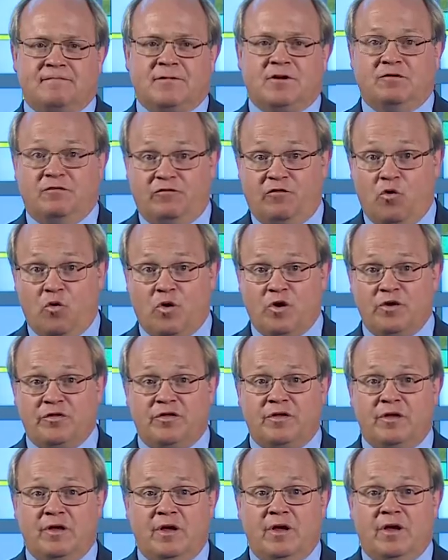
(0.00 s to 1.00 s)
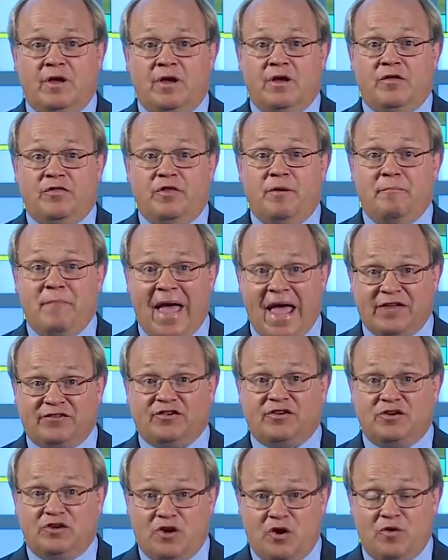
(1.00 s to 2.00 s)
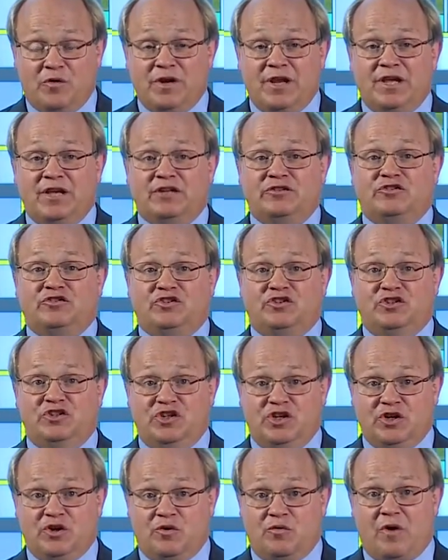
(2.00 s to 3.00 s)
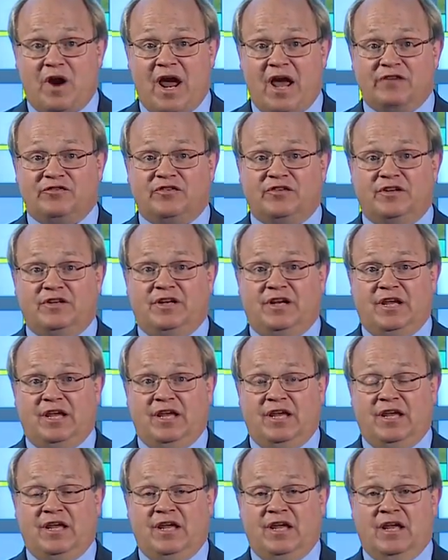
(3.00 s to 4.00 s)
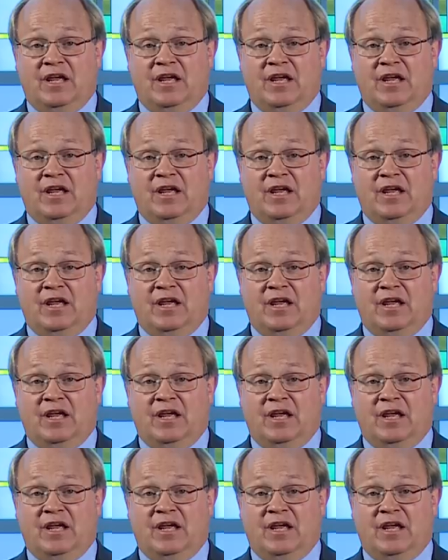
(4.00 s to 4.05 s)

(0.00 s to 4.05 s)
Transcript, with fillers: Fourth, the Macedonians' generosity